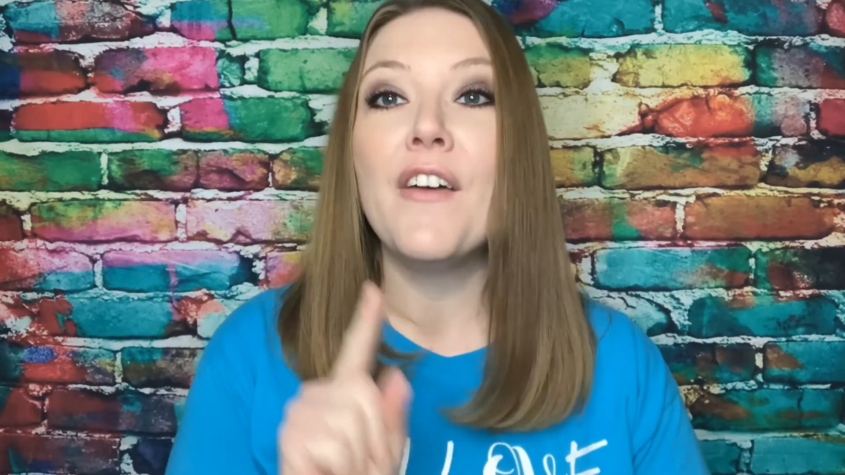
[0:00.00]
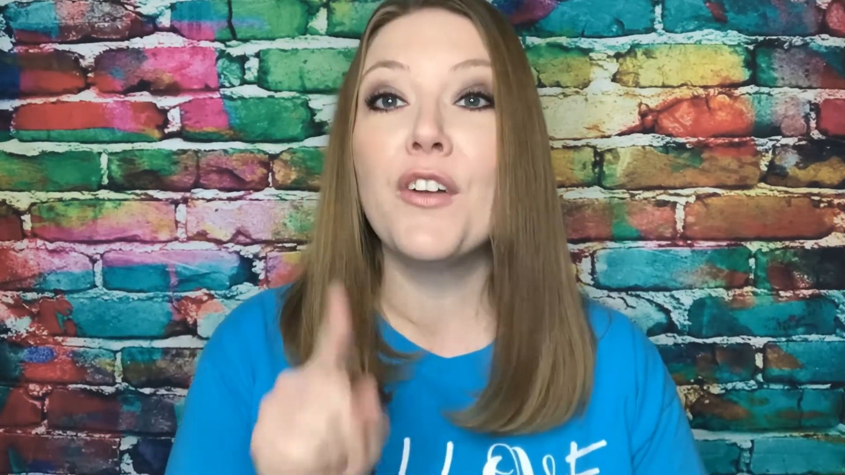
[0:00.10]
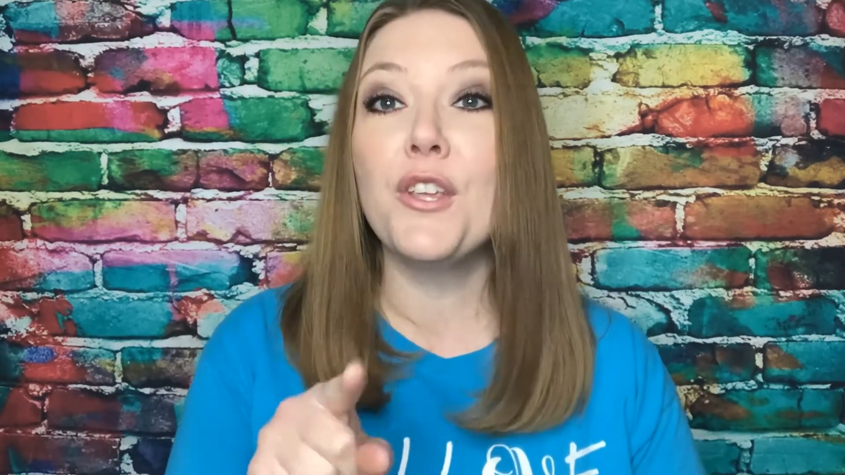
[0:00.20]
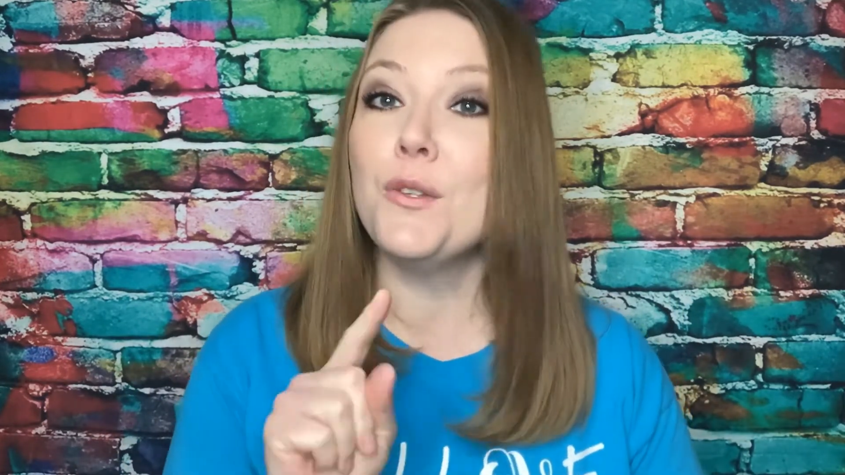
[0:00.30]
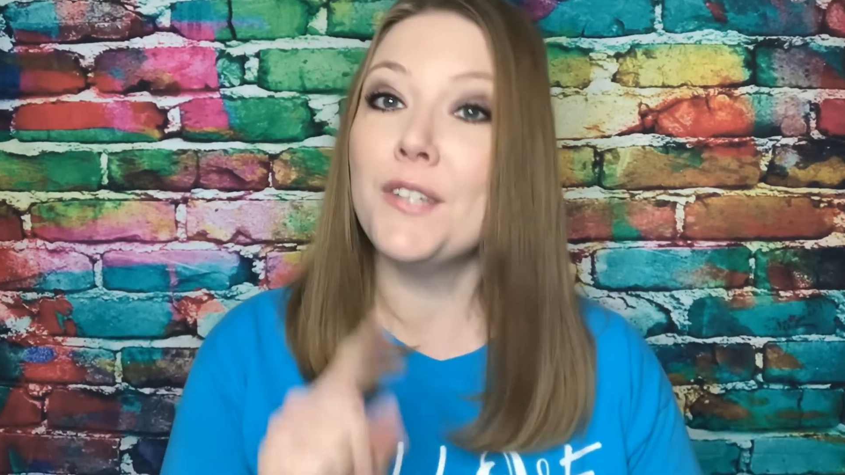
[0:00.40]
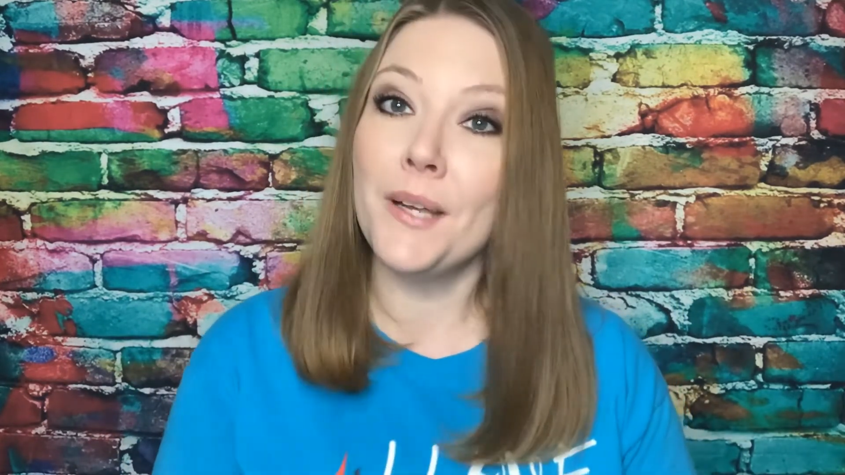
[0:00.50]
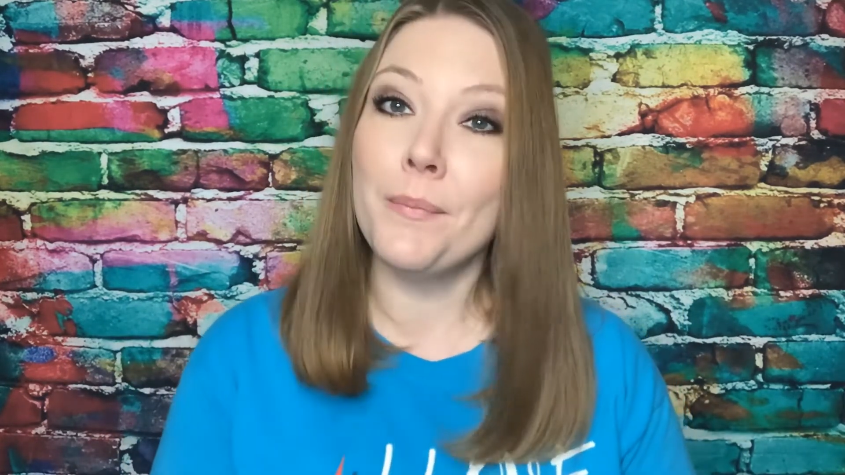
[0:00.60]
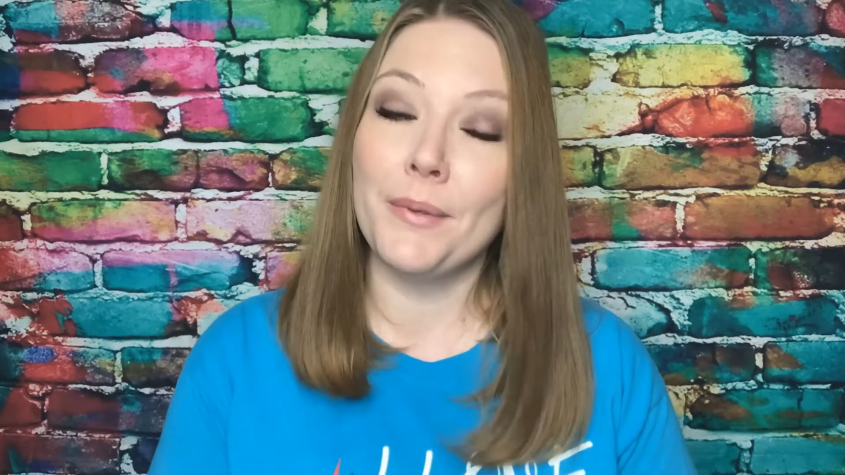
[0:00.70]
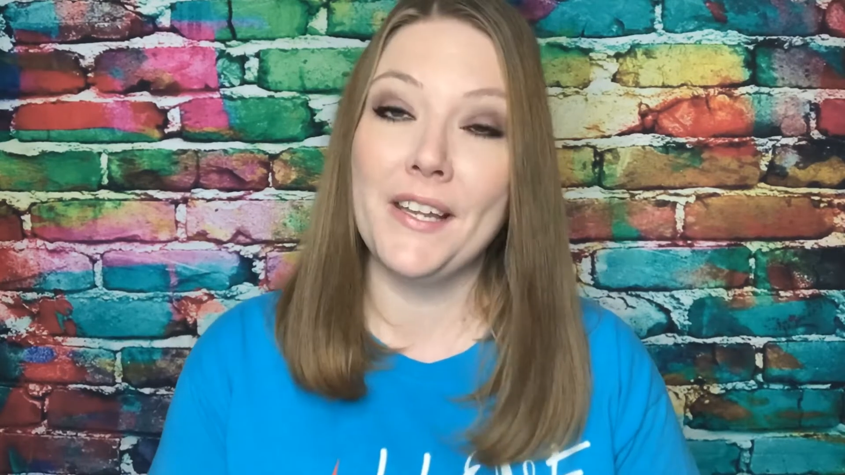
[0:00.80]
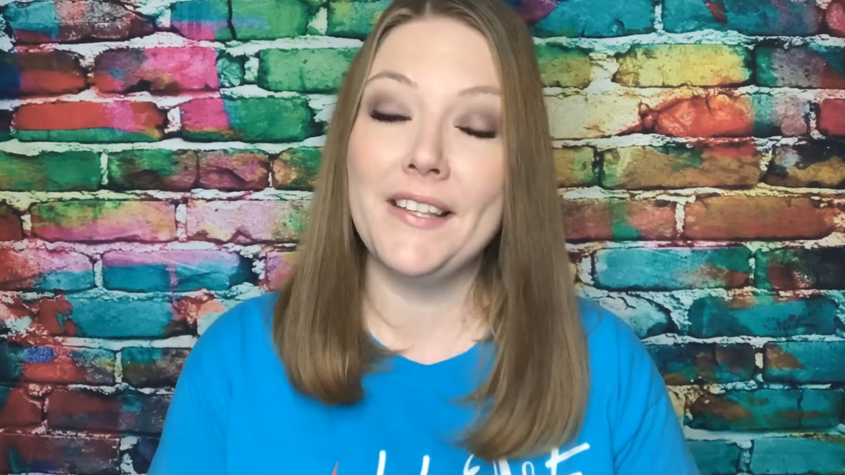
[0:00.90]
for you to
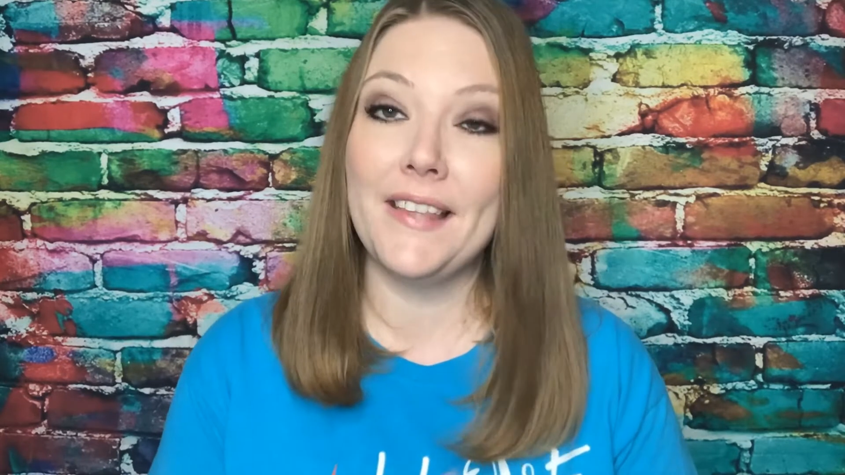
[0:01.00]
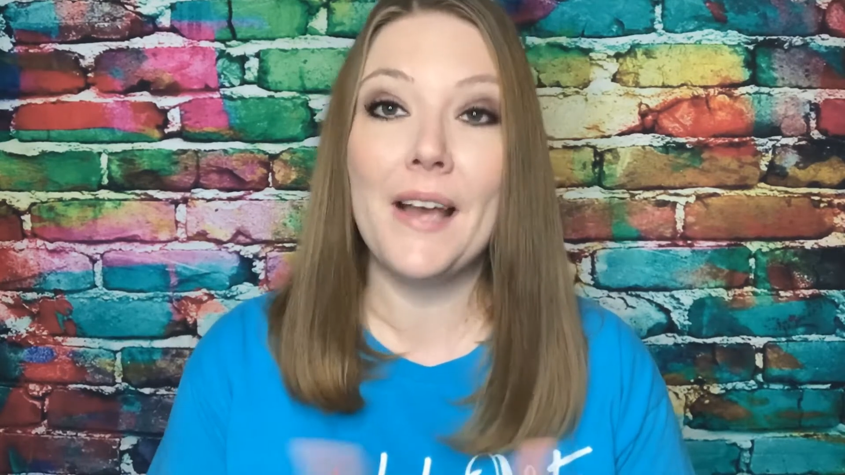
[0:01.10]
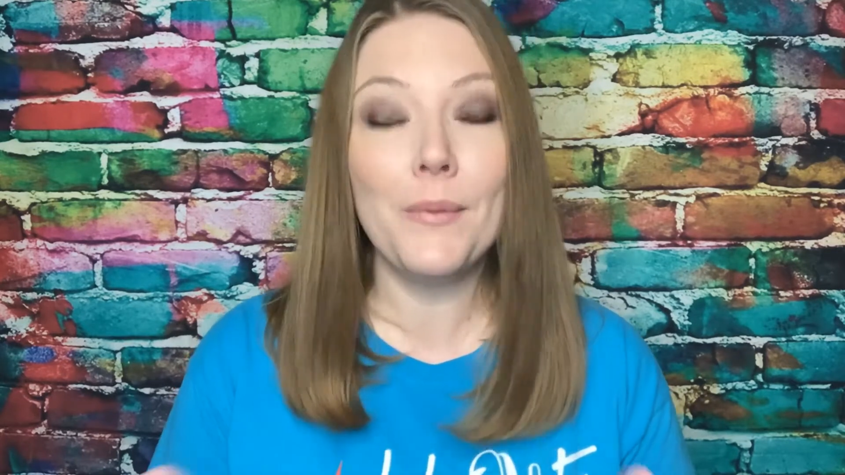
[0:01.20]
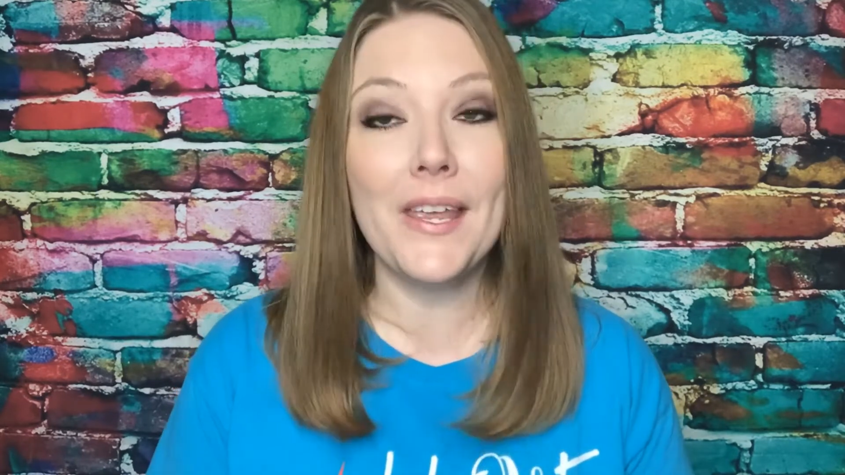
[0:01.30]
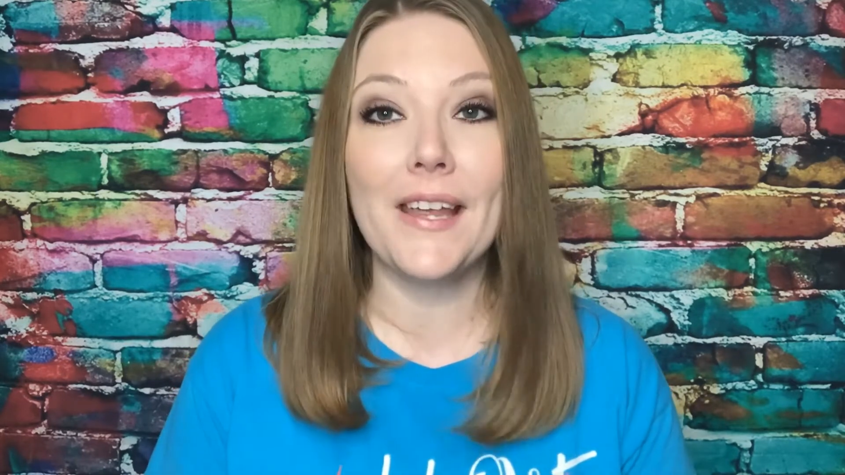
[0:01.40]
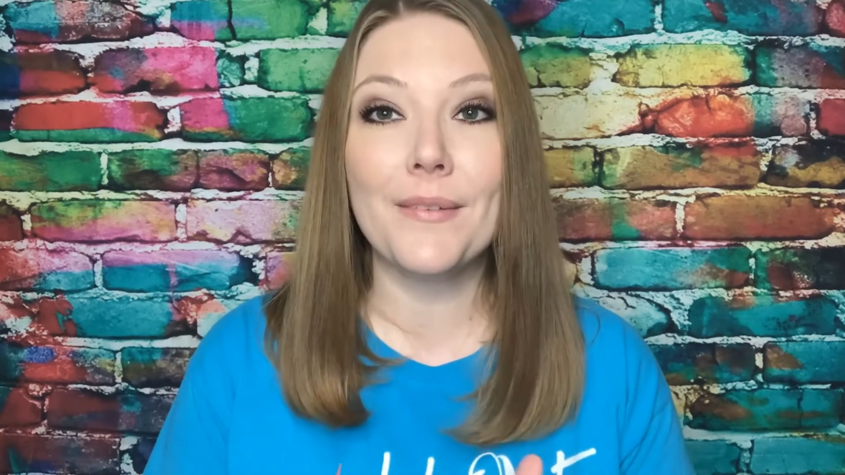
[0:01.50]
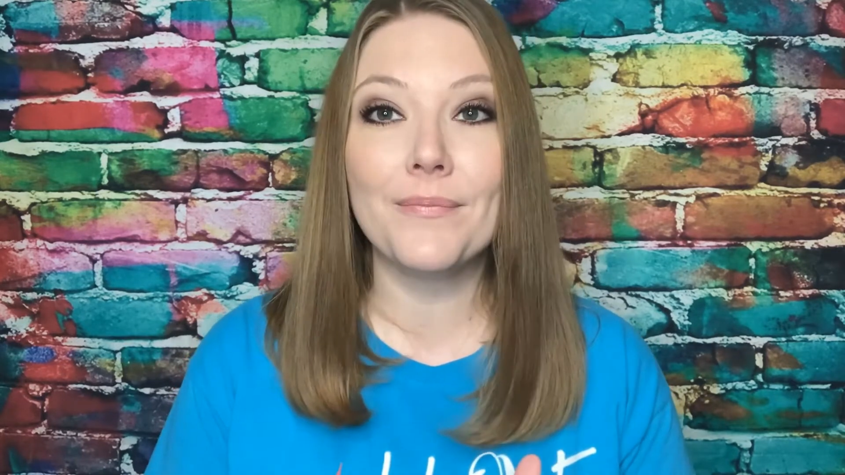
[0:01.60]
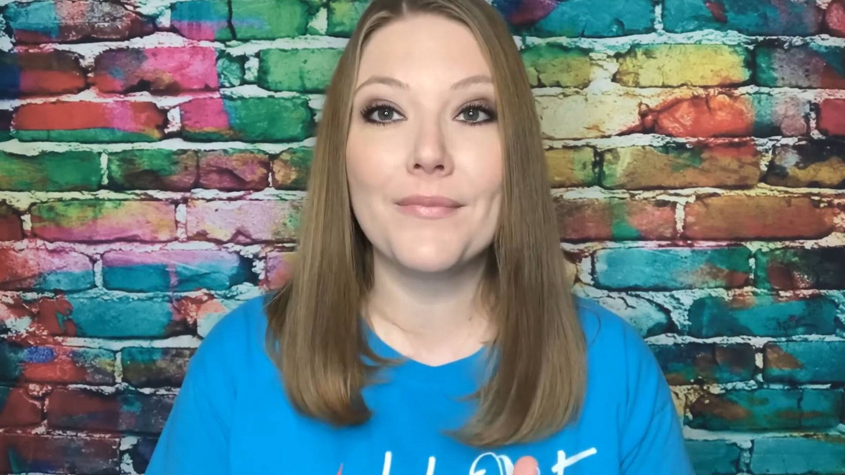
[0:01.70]
complete that week.